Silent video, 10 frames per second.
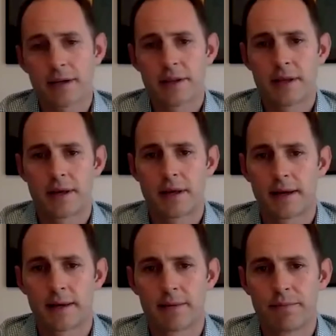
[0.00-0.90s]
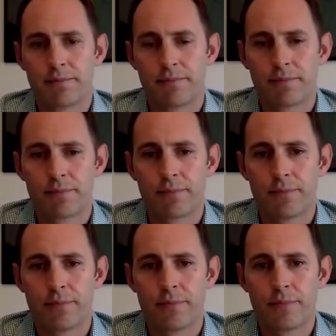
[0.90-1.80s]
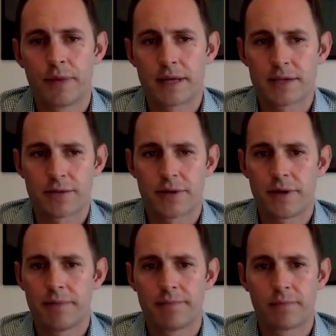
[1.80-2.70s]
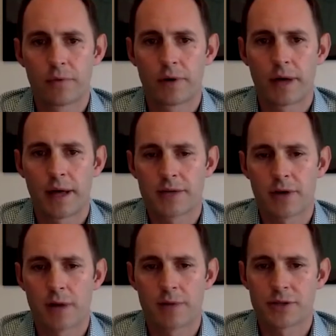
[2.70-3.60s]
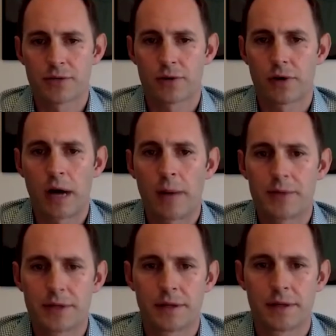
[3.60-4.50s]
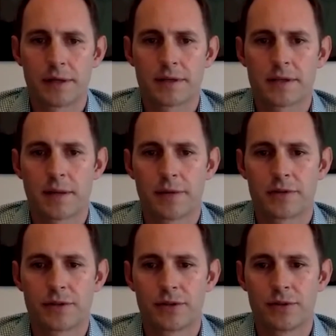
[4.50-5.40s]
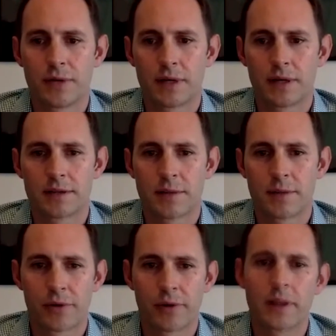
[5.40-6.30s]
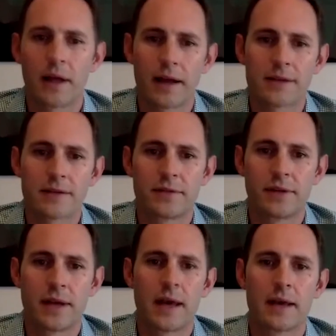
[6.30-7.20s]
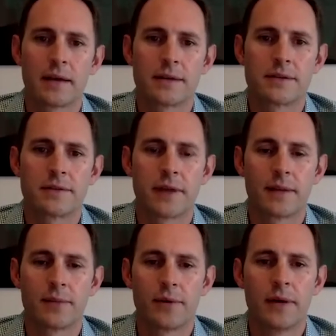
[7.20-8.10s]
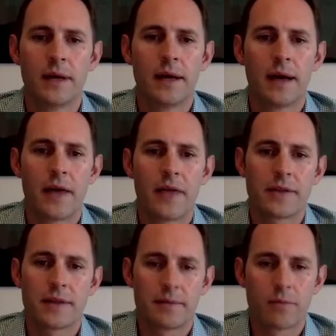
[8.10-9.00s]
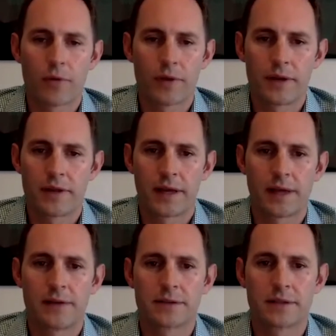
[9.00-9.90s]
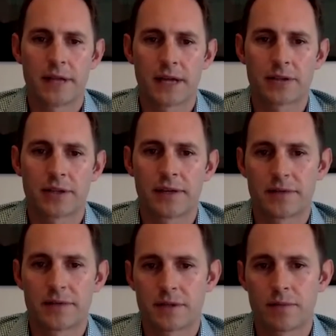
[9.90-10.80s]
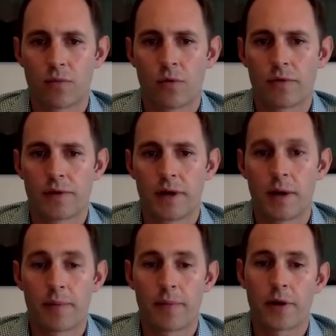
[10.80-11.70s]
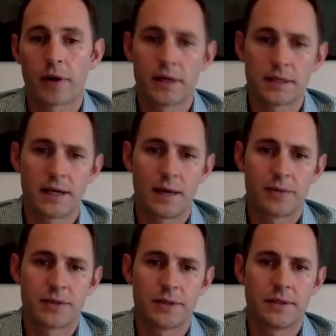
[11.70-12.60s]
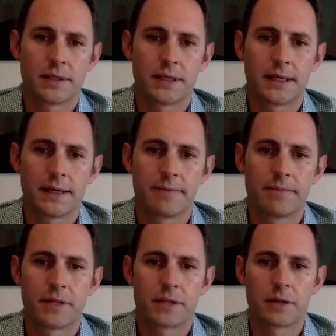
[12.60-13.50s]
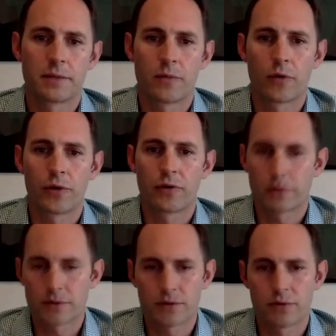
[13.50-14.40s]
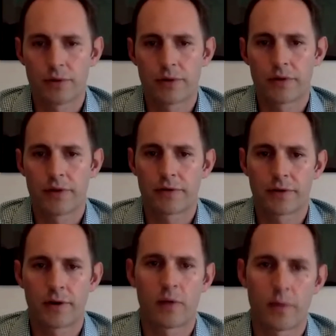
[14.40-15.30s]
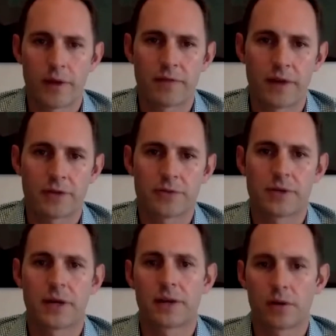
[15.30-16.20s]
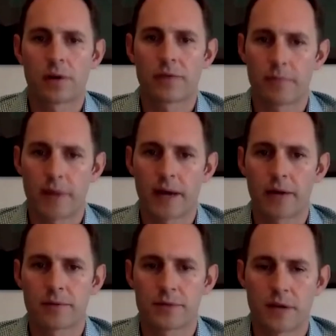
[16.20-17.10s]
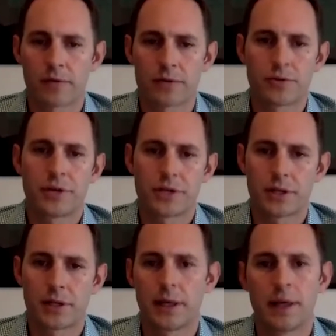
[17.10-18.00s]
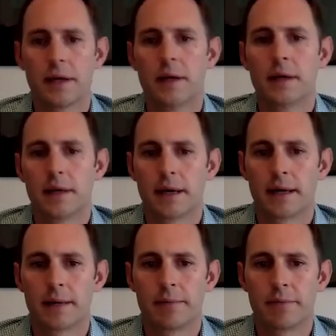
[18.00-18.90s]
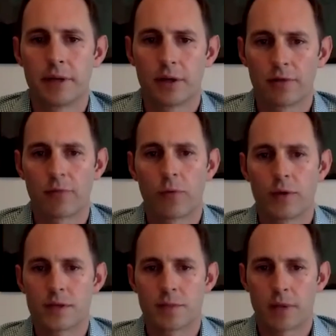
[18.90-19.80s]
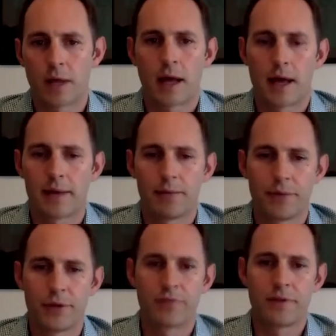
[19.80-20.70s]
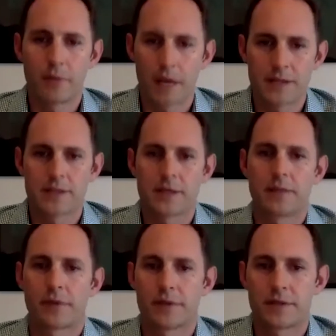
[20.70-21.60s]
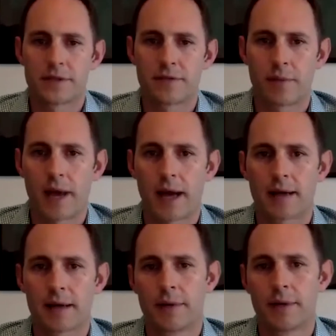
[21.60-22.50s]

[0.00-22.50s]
think the S3 Object Store option is coming to Green Cloud as of today. It's available. I think that more than anything else, it actually gives us more of an upmarket option that's a little bit more universal with all the different hardware manufacturers out there or different backup softwares. Traditionally, if we supply Veeam licensing, for instance, for backup,